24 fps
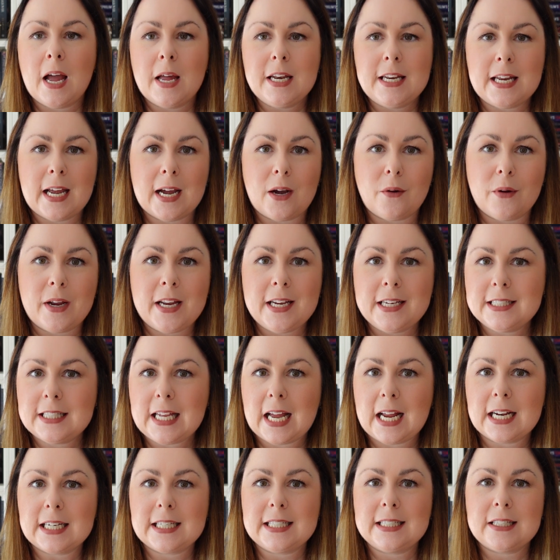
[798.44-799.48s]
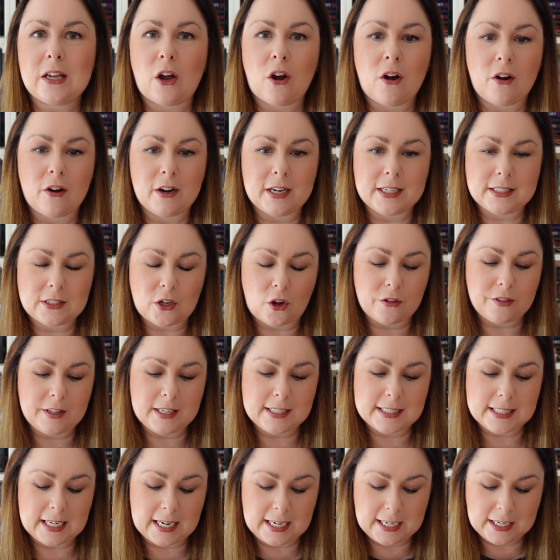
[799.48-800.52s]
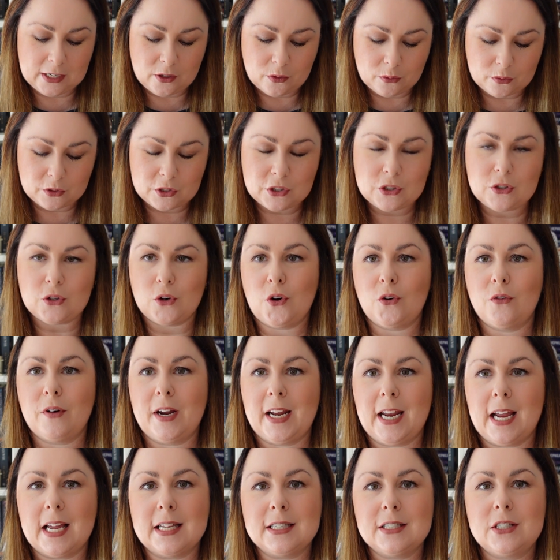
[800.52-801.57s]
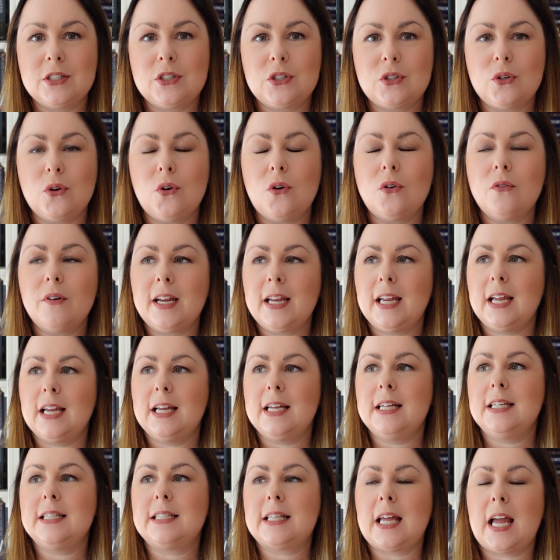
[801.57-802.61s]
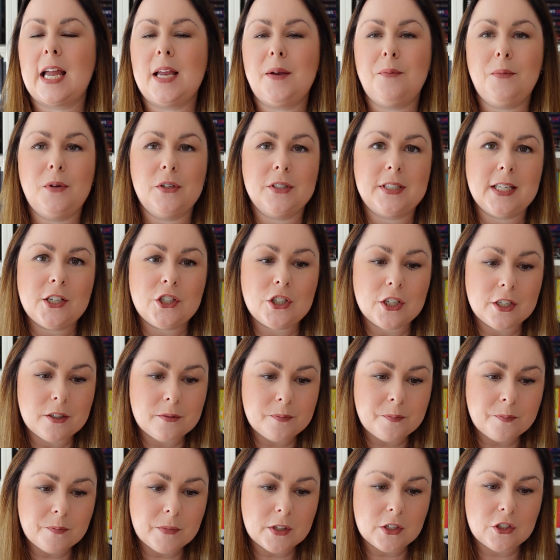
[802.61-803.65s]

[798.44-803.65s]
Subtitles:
Now, he's had his eyes on this lady called Story, and Story is a musician.